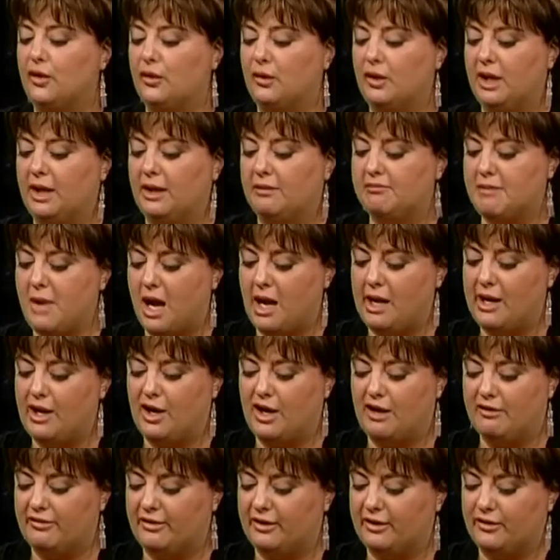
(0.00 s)
in my
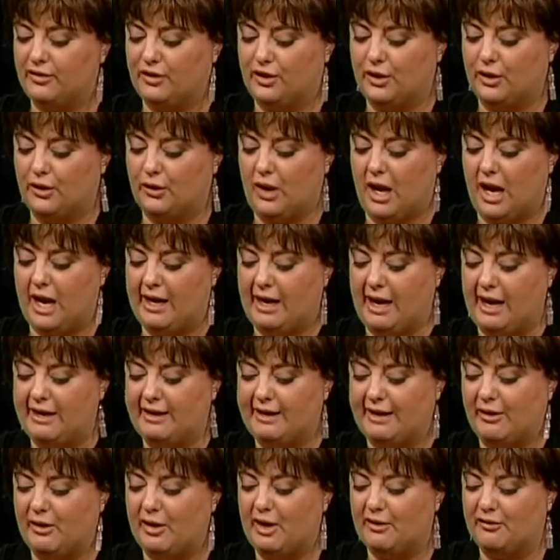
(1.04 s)
office, you know, I
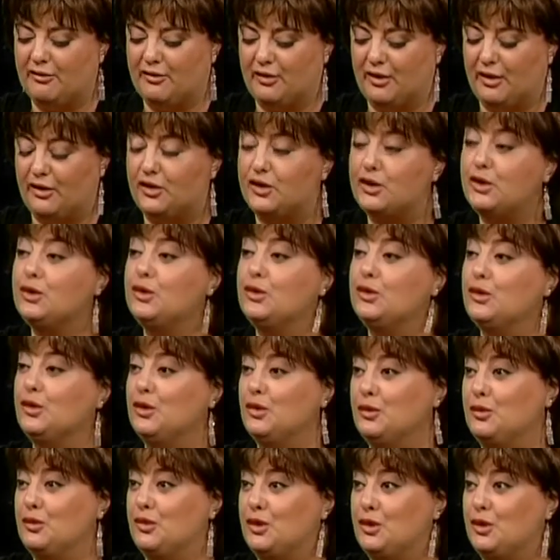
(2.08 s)
now have
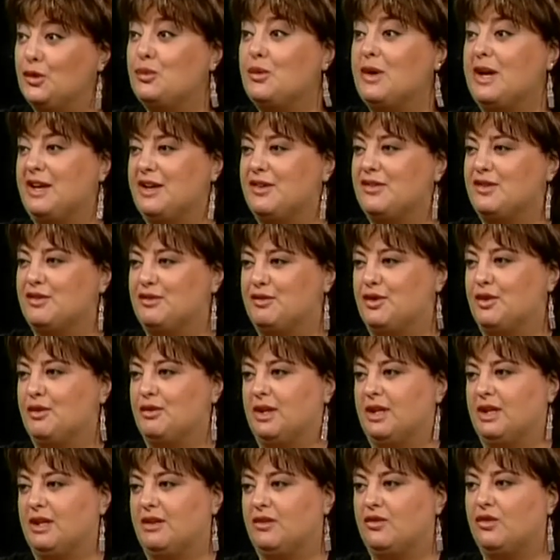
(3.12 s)
two ways of doing this.